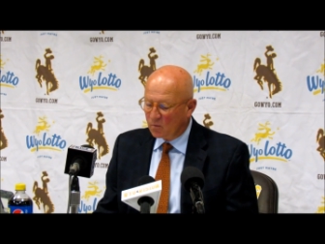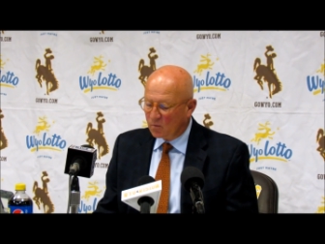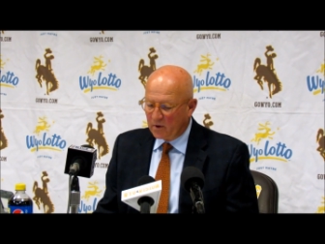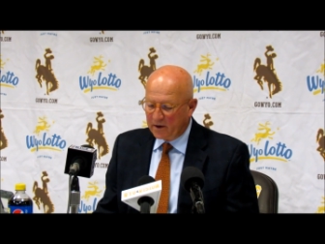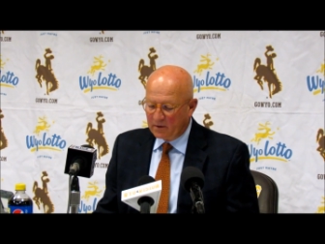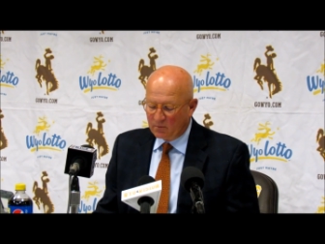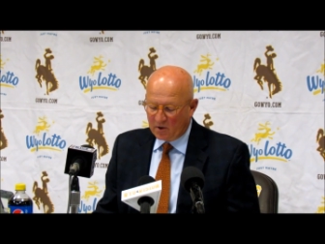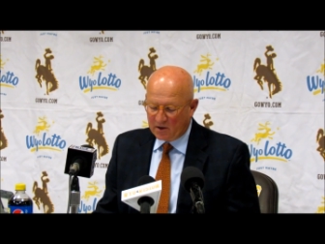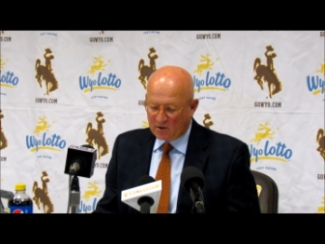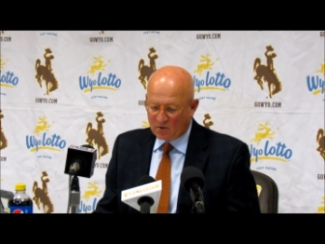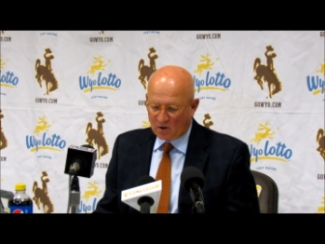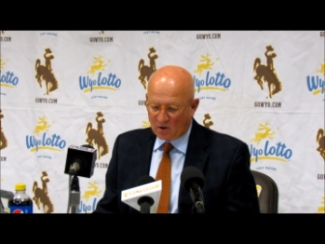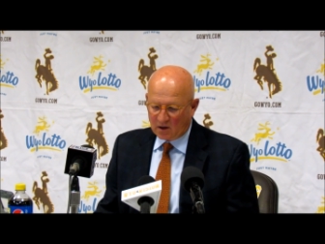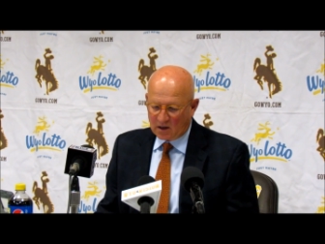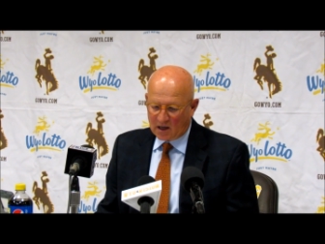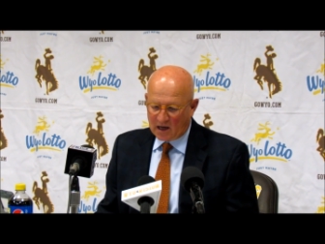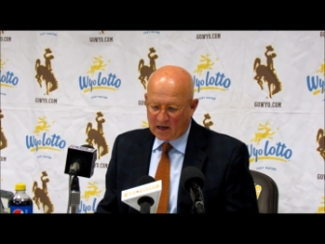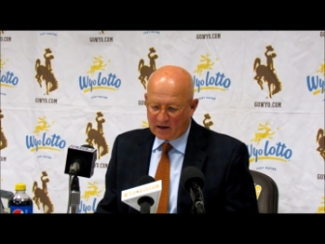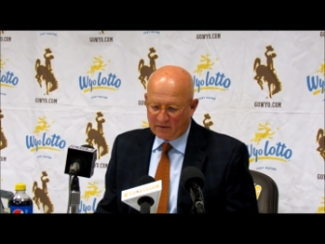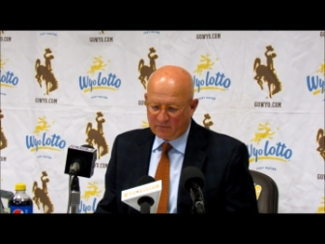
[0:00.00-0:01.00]
We do a
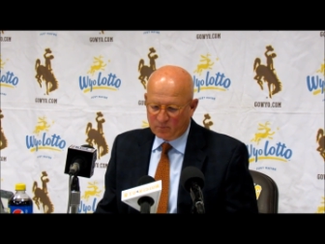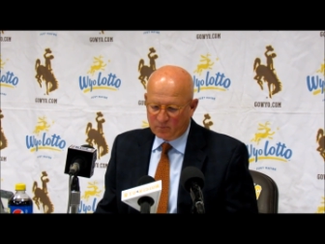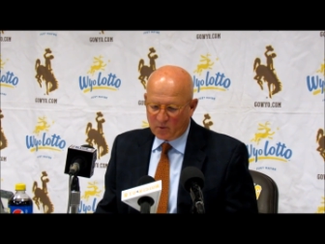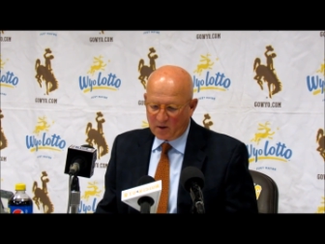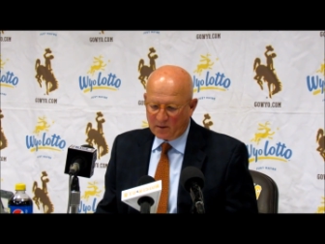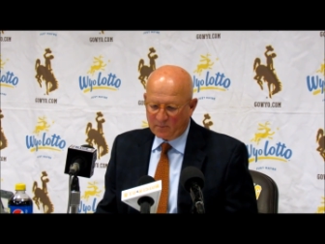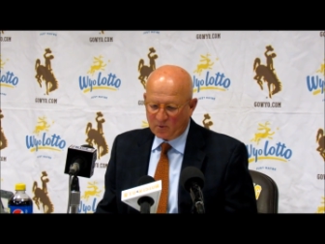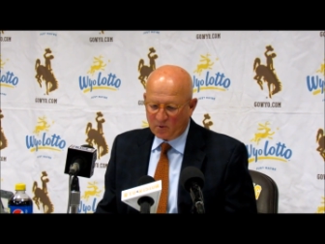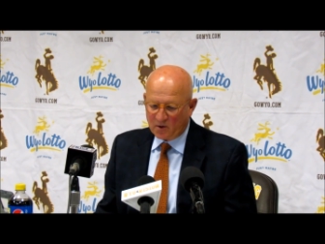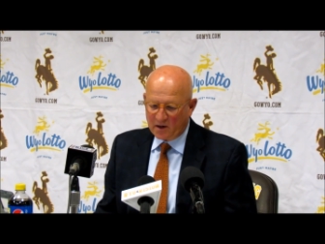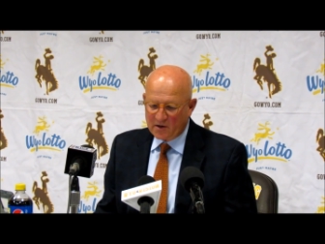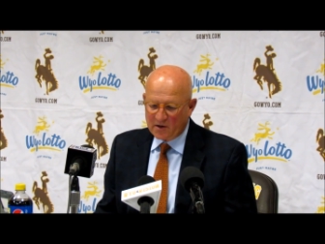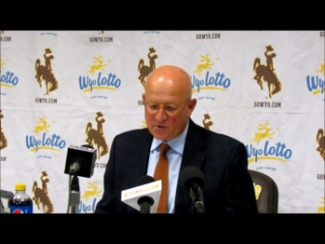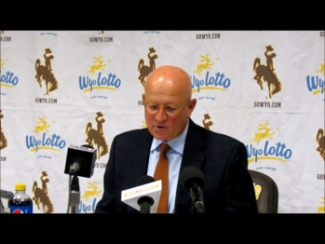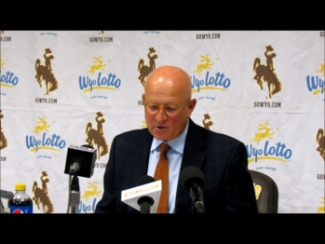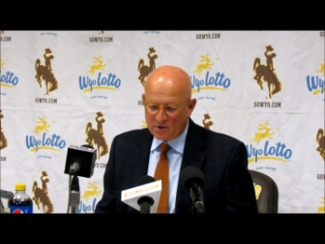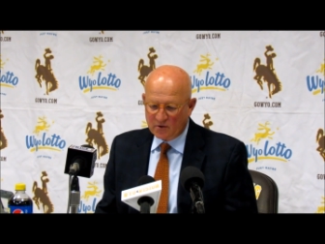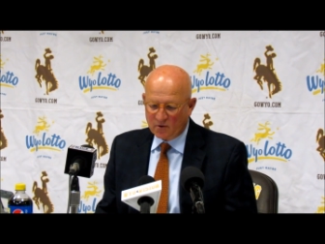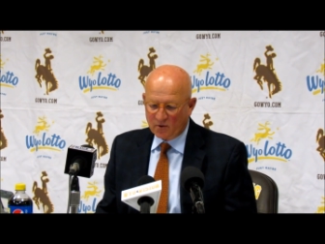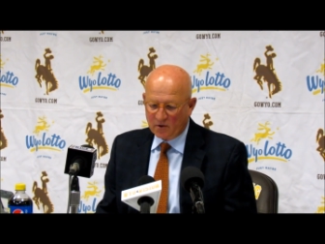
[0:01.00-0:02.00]
lot of
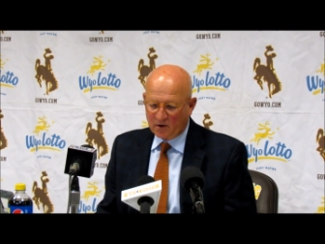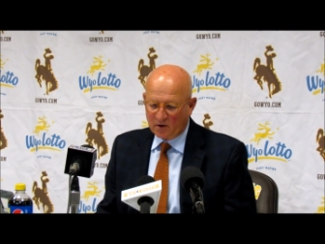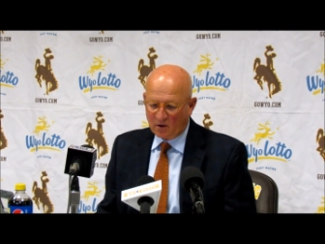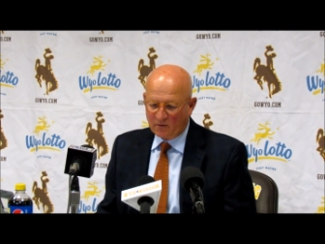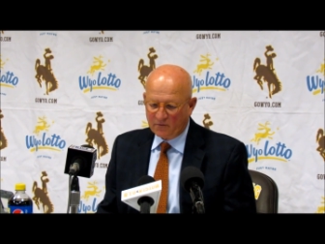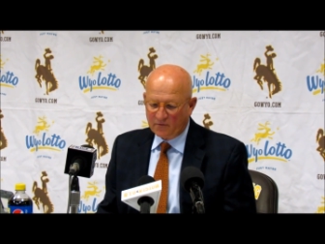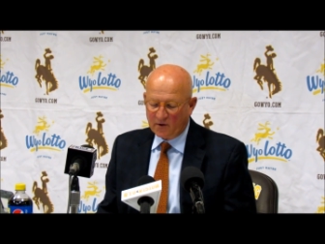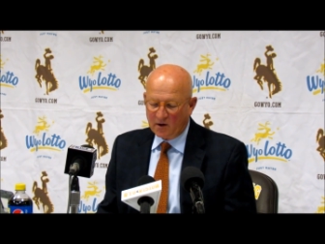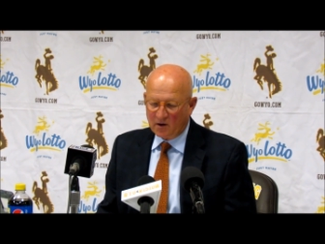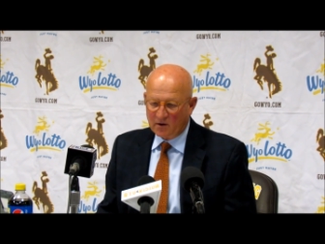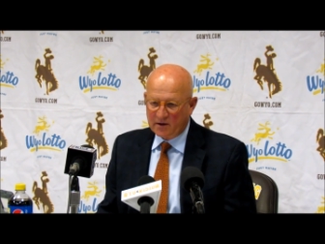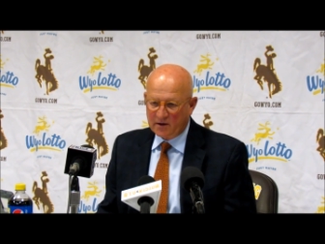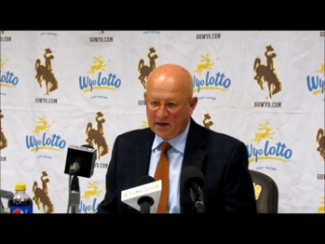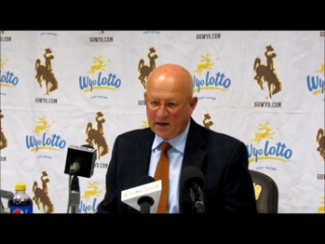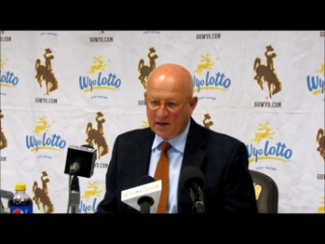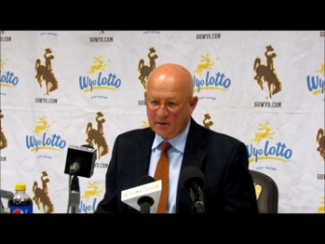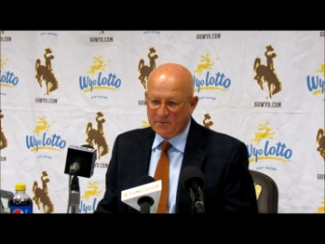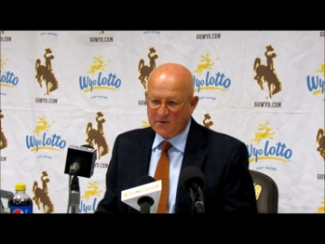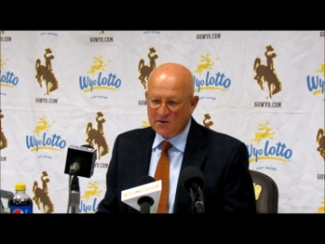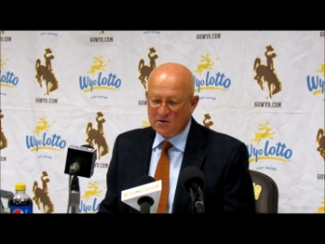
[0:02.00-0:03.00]
preparation during our fall
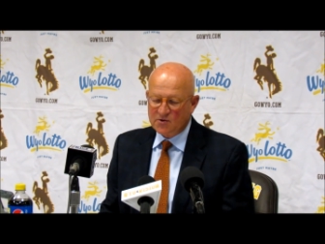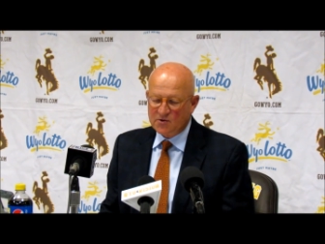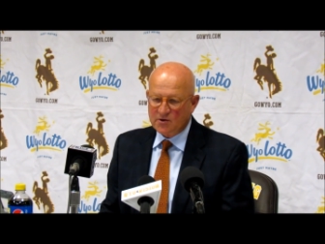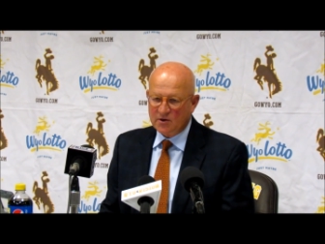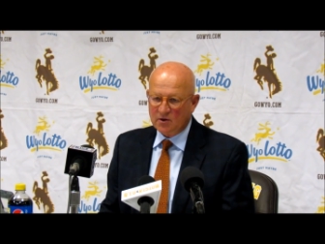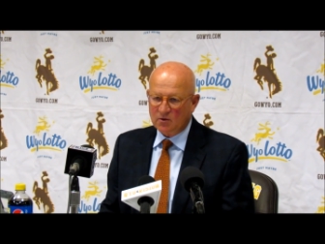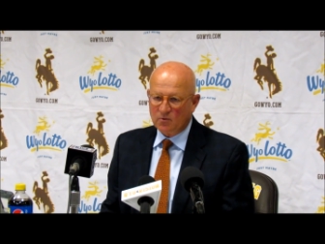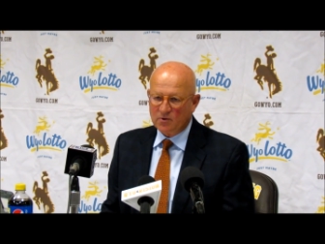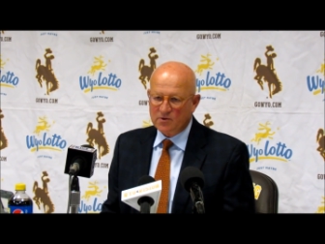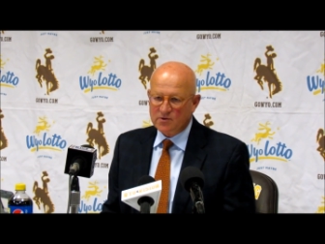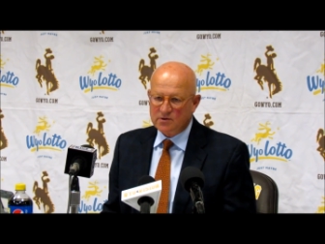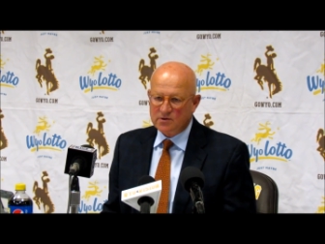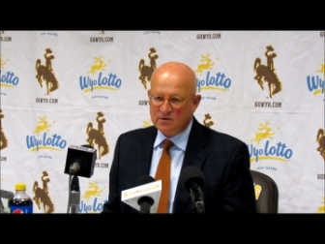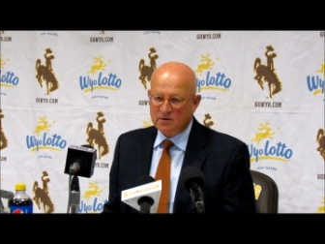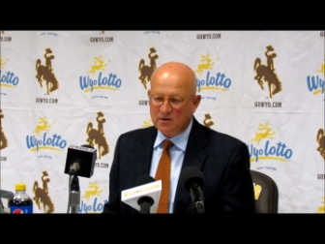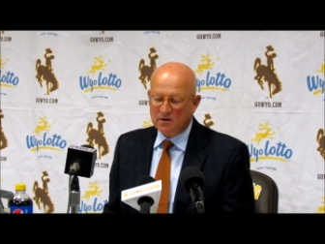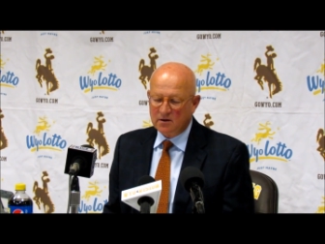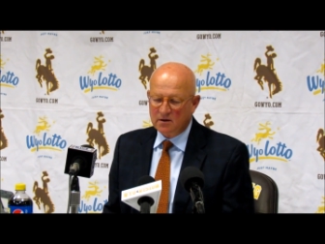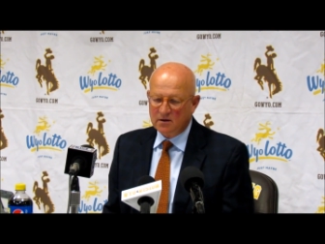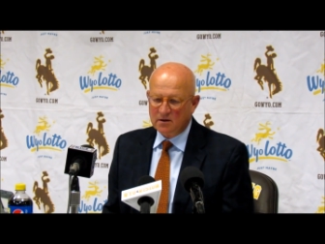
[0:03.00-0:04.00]
camp. This year was
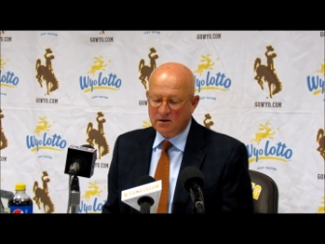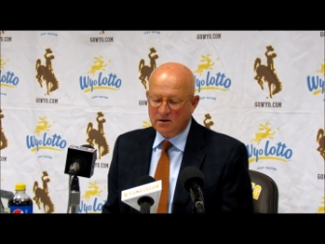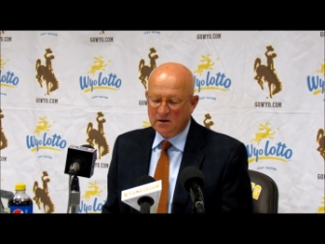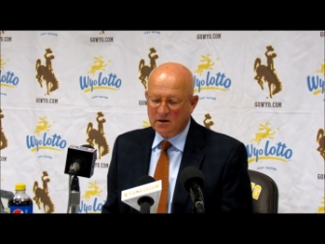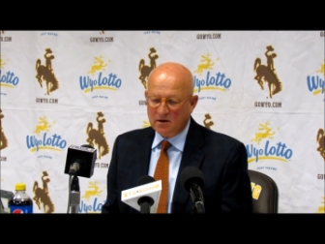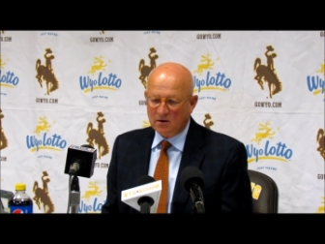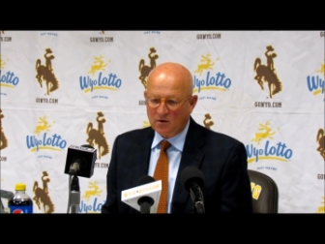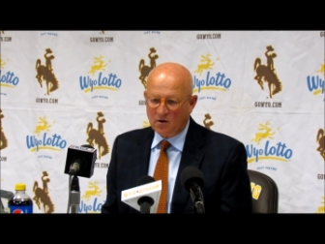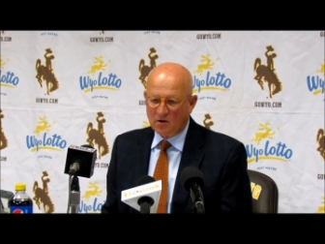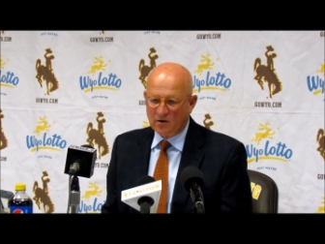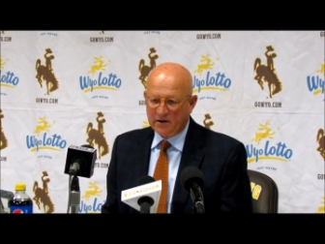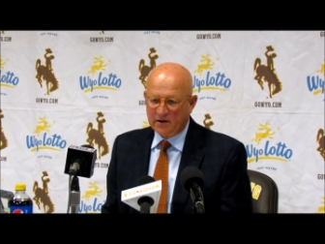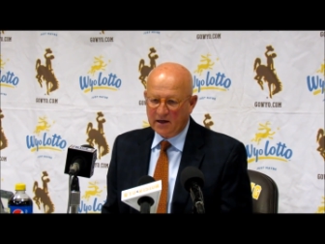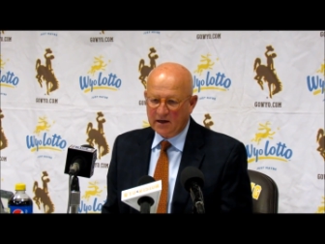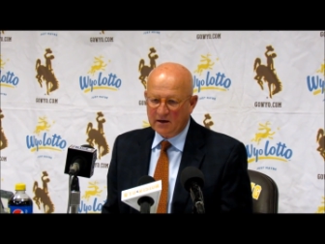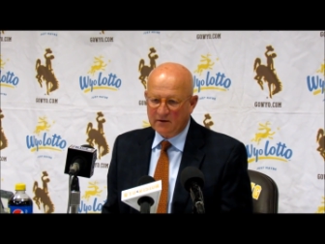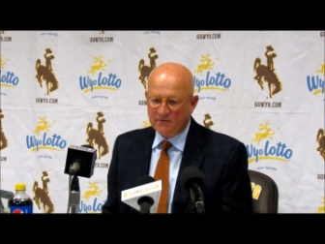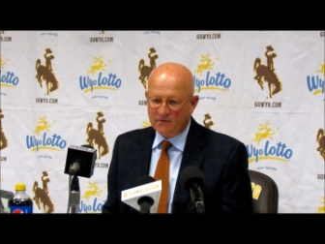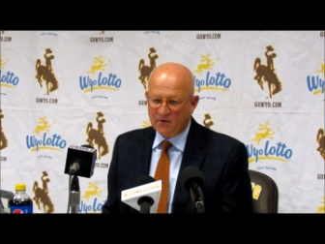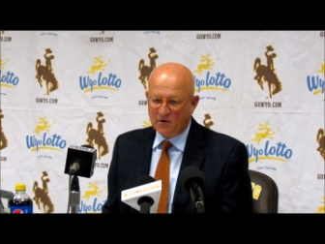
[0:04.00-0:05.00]
an
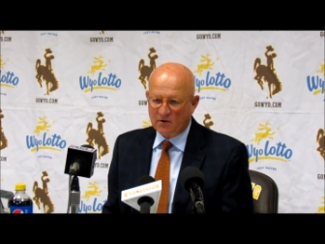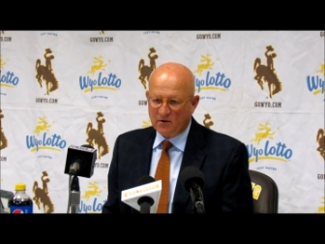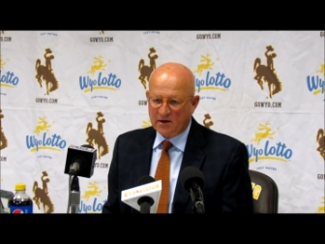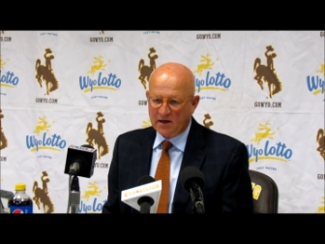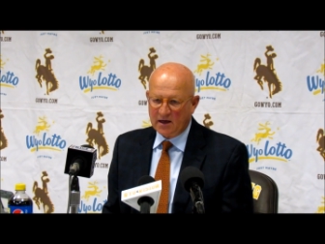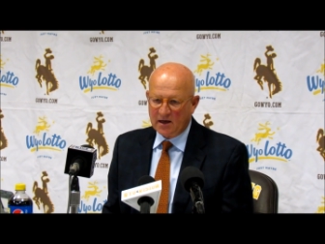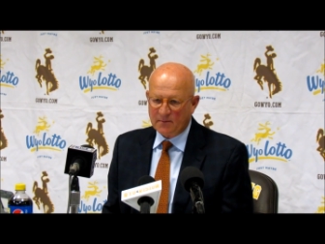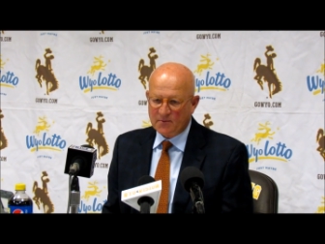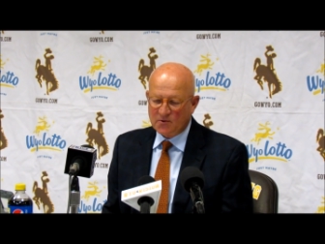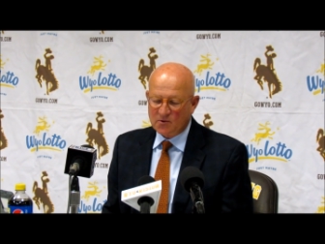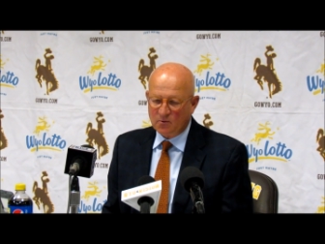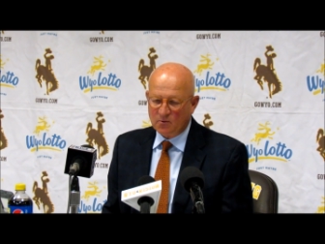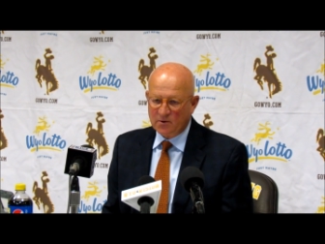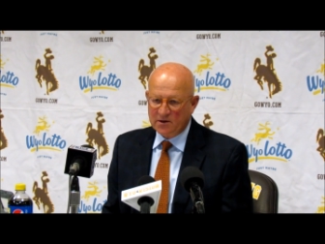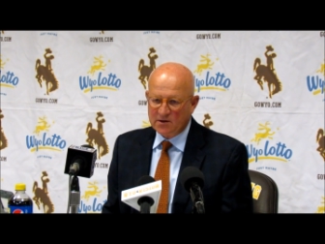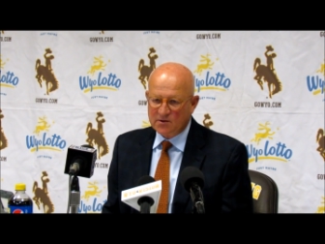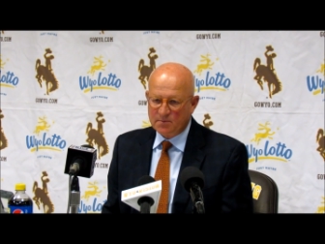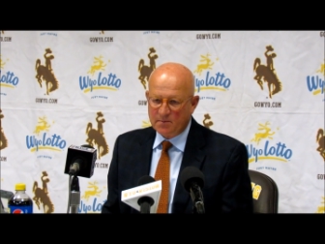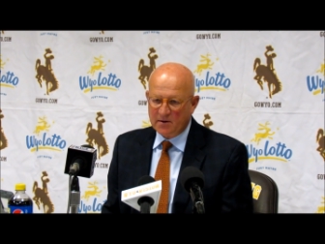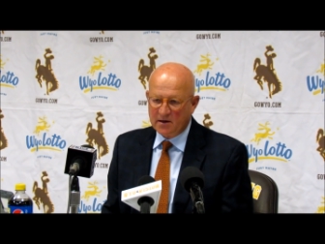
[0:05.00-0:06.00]
elongated fall camp, so
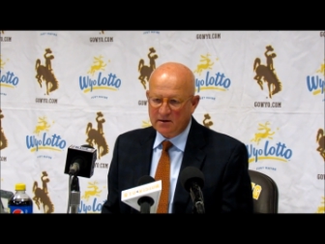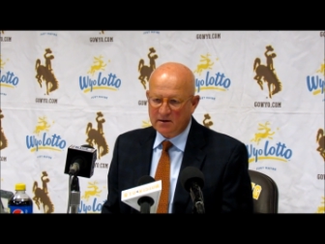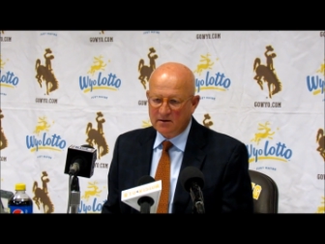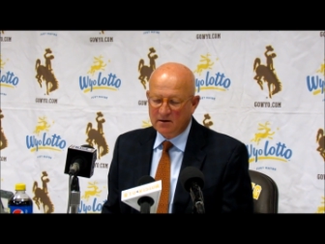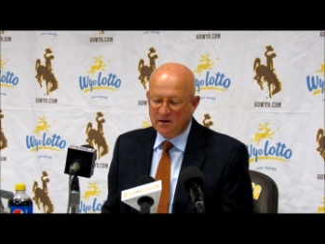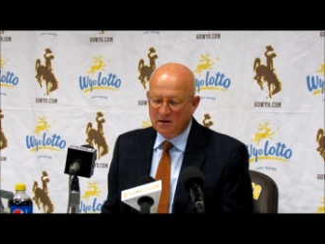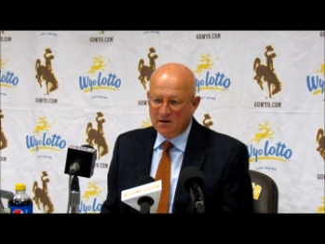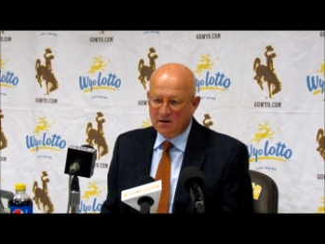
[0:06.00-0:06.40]
we spend,